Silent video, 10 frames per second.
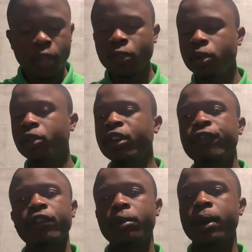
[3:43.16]
really great
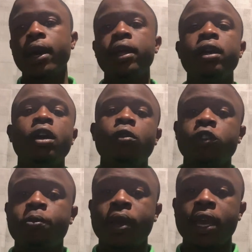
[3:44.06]
friend of mine
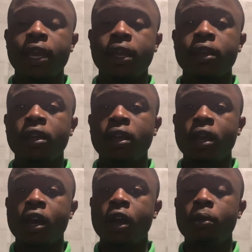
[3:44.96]
was paying
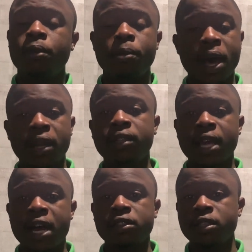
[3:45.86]
um, about a
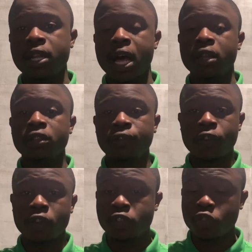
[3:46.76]
thousand dollars
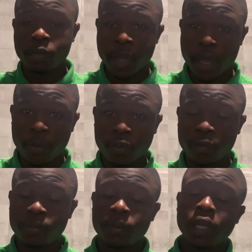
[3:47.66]
for a two
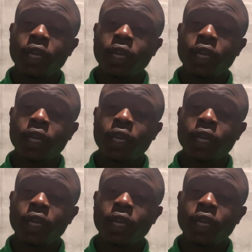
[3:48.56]
bedroom